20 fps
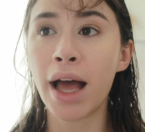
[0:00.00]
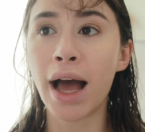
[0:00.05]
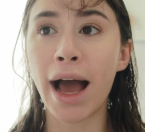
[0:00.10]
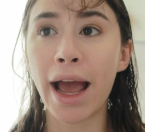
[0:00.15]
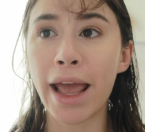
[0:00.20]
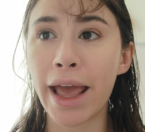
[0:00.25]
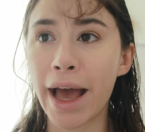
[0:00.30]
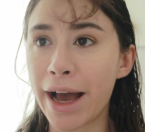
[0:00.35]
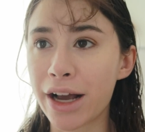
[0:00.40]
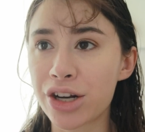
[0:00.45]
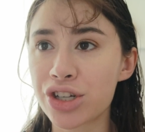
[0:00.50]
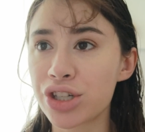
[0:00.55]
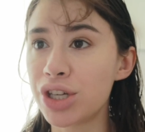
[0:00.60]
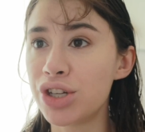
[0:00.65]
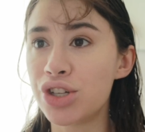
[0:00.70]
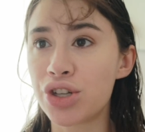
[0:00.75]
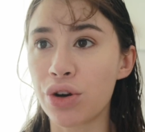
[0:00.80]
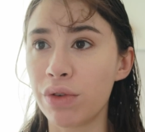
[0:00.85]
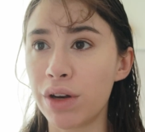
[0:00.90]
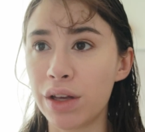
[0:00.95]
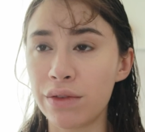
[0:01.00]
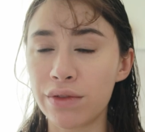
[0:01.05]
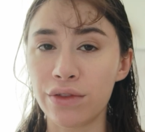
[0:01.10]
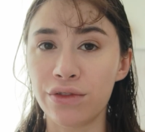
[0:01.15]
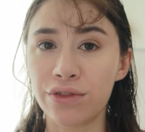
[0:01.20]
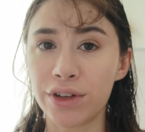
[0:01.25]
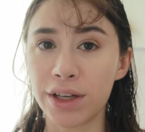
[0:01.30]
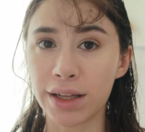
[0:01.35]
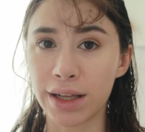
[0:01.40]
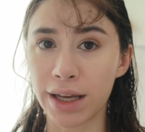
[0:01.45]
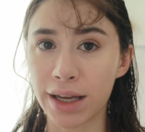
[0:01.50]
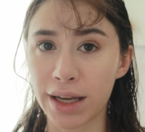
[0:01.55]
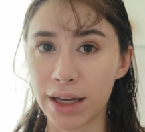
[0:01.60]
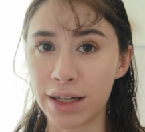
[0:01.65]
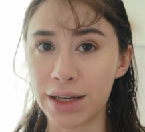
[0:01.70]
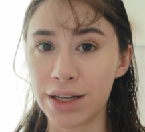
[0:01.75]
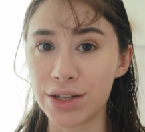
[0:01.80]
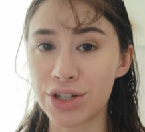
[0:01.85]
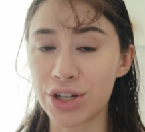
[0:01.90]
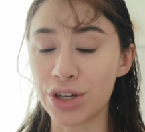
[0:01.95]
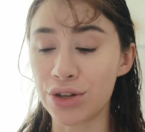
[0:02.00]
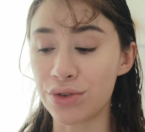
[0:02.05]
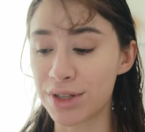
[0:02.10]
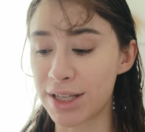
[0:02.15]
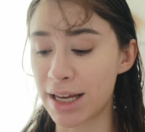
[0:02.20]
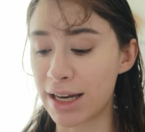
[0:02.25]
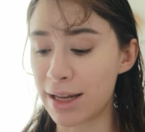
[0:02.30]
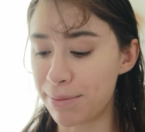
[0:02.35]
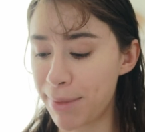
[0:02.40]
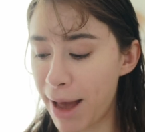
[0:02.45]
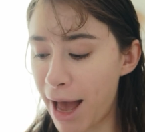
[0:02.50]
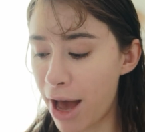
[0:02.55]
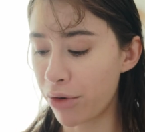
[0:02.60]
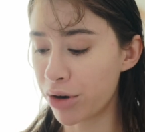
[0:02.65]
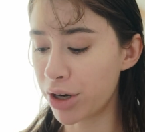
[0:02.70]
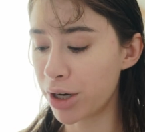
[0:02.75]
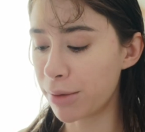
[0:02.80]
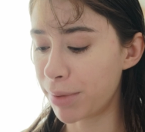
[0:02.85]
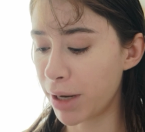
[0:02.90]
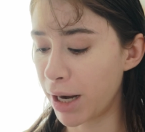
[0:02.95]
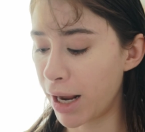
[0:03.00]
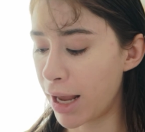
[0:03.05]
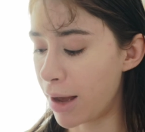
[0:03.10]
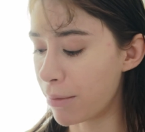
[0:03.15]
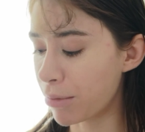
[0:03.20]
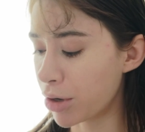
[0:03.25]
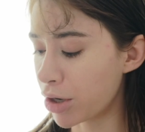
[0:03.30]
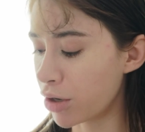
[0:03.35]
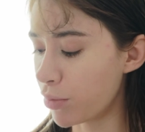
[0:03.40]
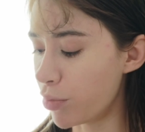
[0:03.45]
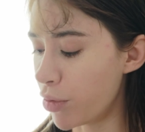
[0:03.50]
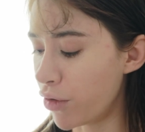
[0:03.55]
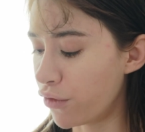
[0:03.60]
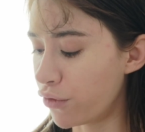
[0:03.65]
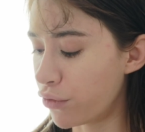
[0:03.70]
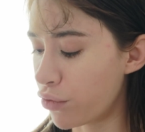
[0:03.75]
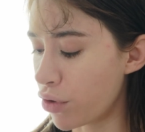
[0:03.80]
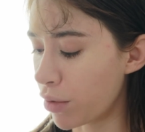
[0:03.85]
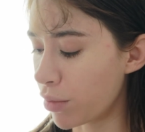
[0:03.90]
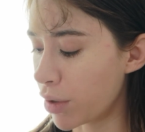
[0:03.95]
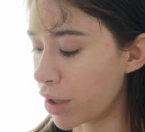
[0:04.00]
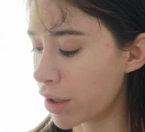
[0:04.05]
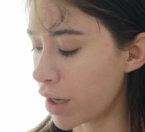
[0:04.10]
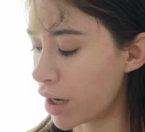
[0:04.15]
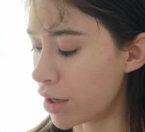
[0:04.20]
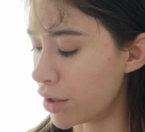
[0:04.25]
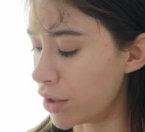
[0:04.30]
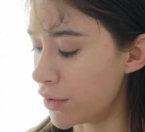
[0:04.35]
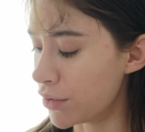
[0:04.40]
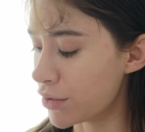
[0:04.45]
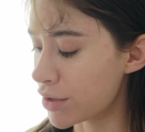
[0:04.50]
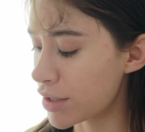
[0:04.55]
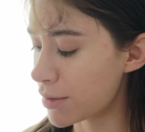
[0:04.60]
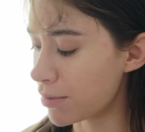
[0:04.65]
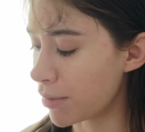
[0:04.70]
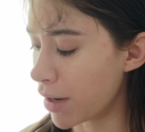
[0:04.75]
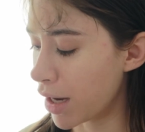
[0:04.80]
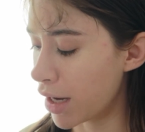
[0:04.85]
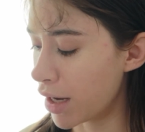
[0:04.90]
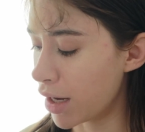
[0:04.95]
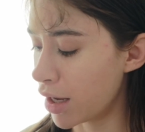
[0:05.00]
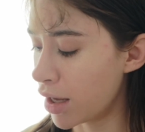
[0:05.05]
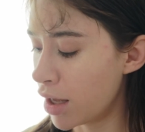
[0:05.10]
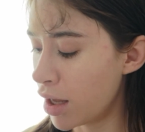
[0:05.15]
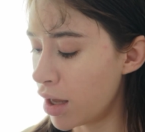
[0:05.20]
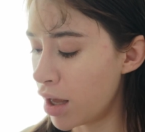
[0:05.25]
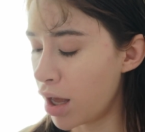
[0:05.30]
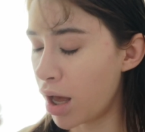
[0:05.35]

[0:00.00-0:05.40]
I actually don't even feel like I need to use any powder, but I am gonna move forward and use my